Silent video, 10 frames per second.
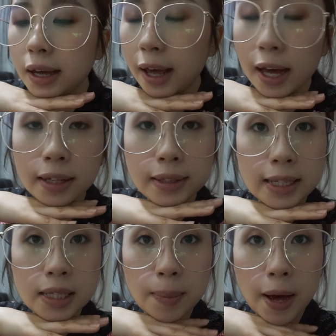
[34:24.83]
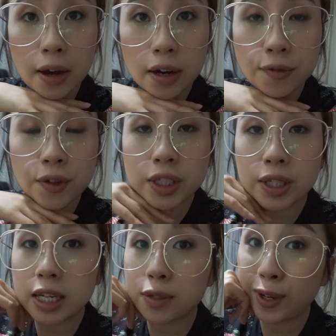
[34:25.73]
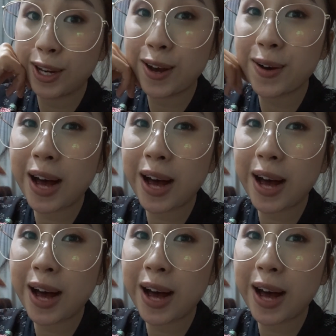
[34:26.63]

Yeah, that's about it for today's video.